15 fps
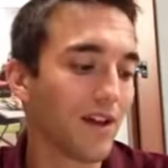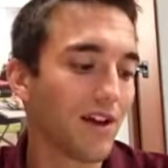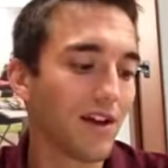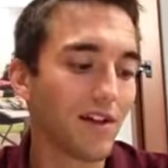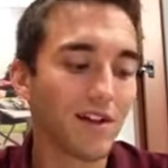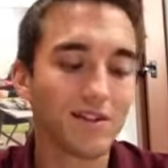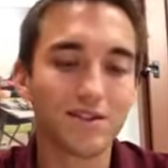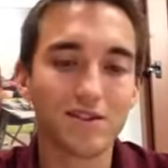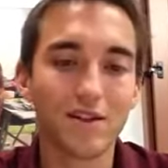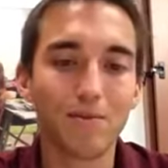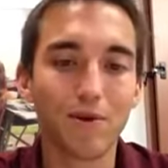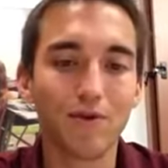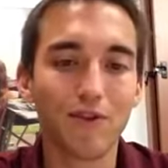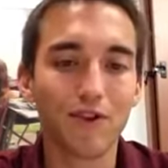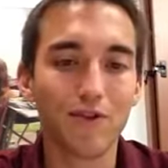And then some
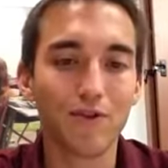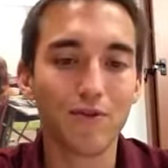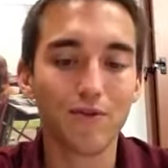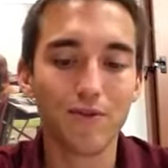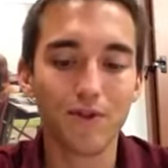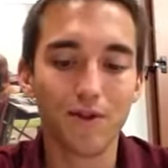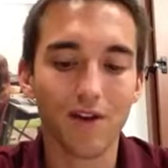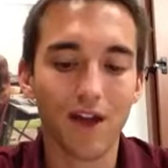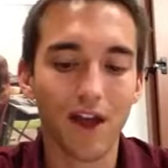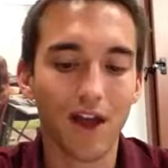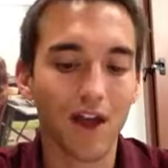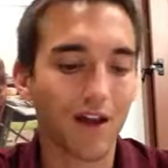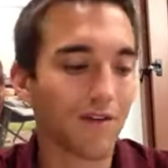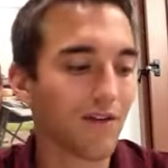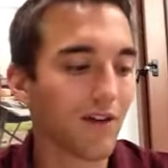of you
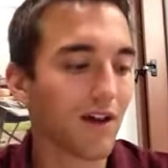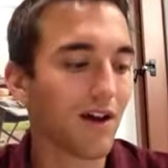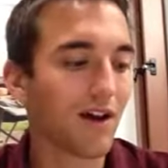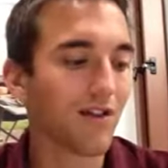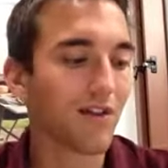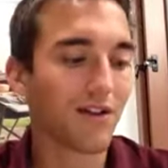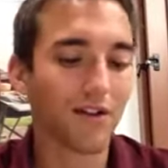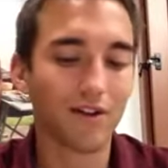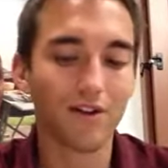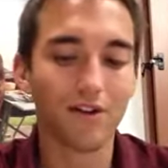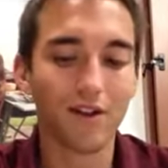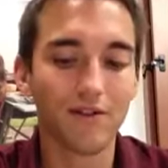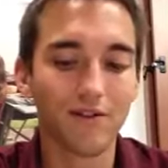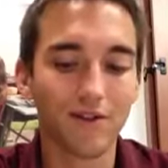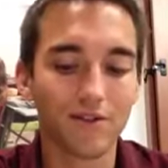have on there
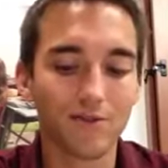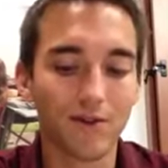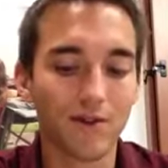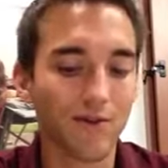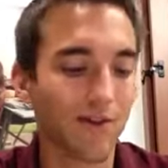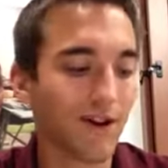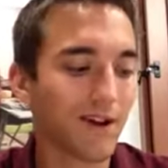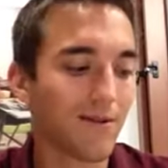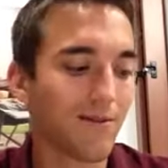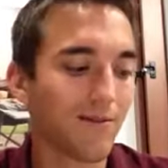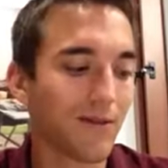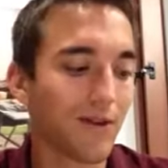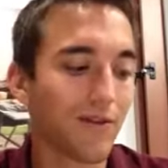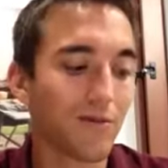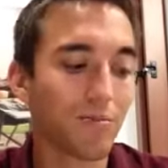11th and 12th grade,
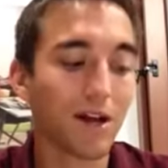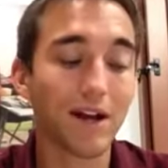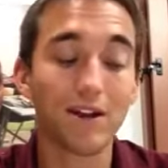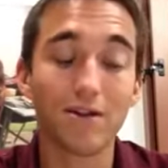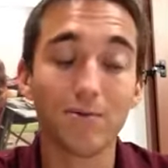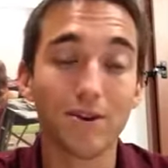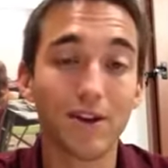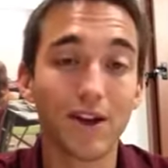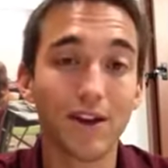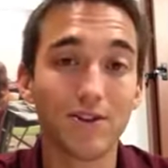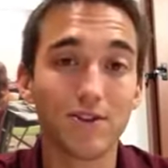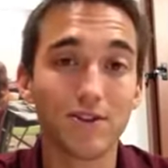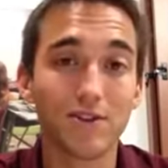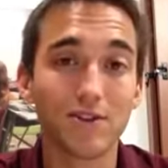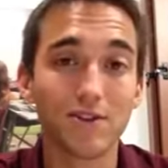you have applied
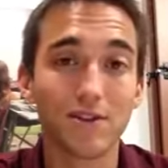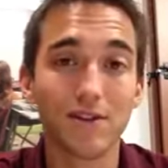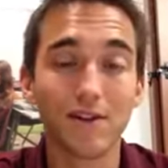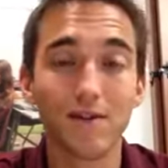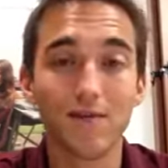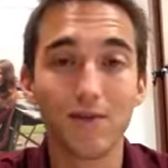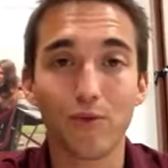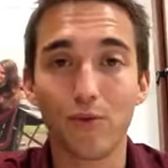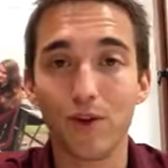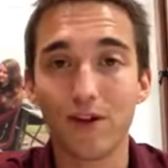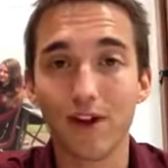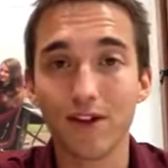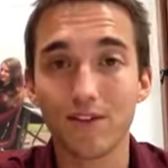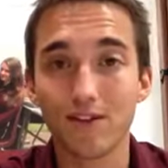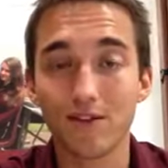communications,
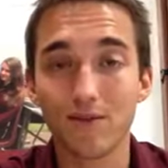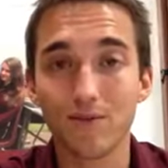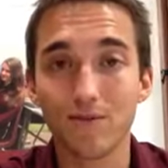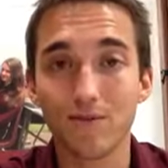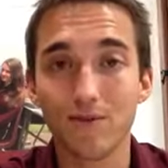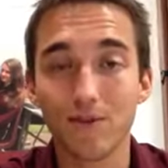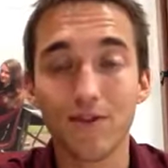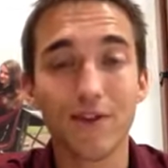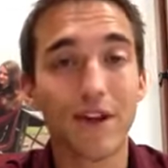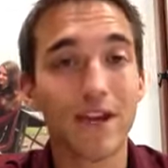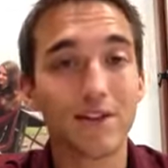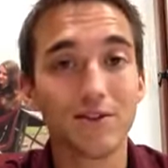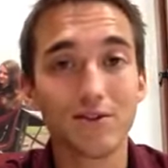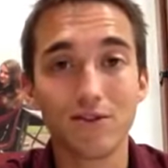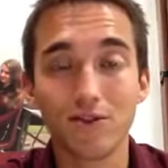1 and 2. You
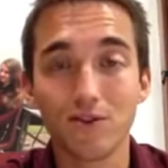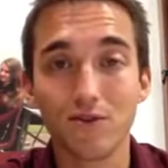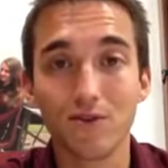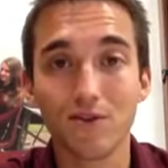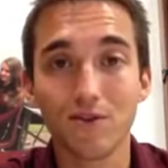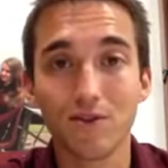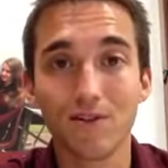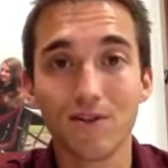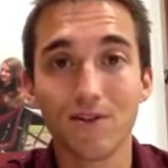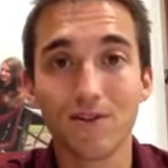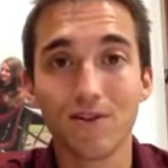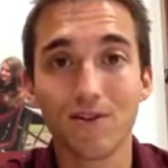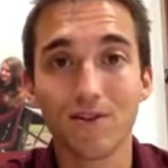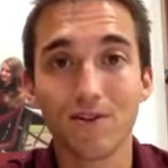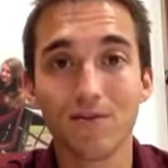can't do 2
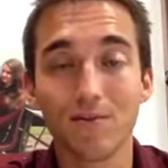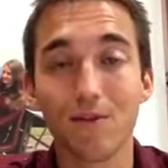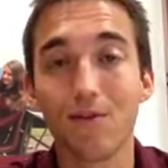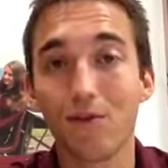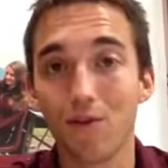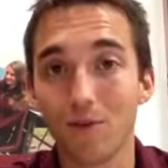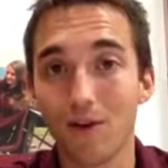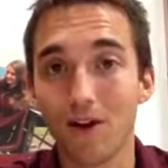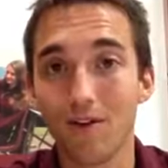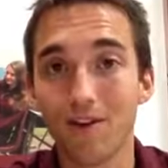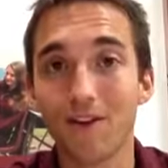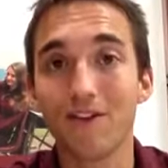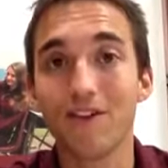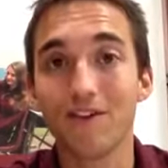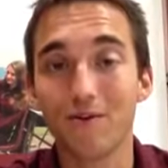before 1.
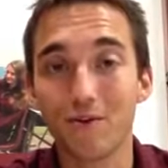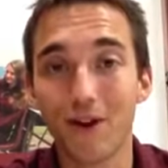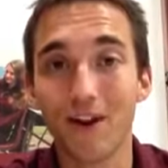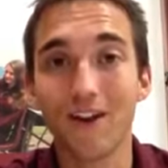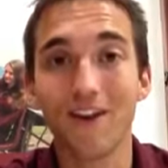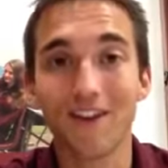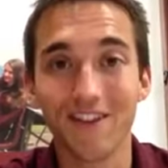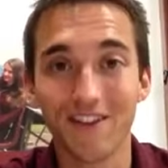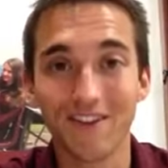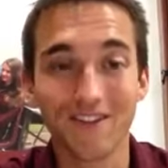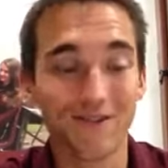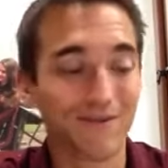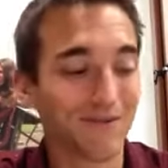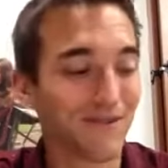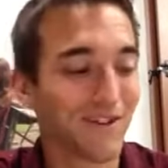You need to do 1 and then 2.